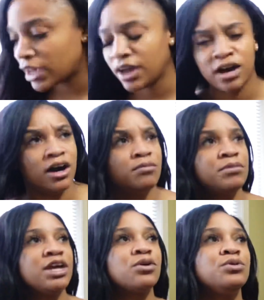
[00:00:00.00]
um,
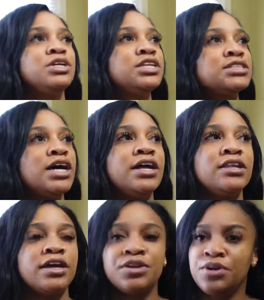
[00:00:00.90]
me and Cooley
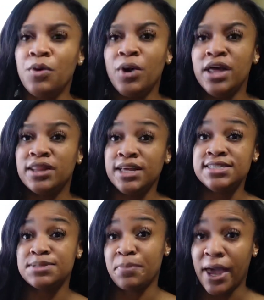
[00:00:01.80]
decided like, you know what,
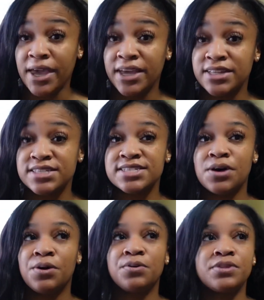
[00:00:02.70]
let's paint.
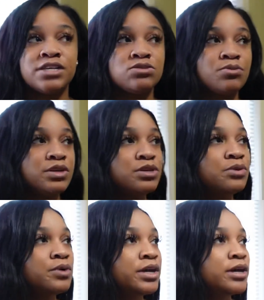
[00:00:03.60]
So that's what we're
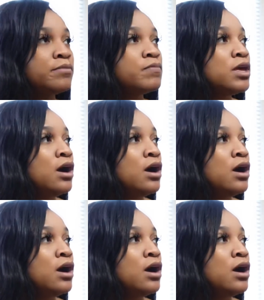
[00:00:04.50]
doing.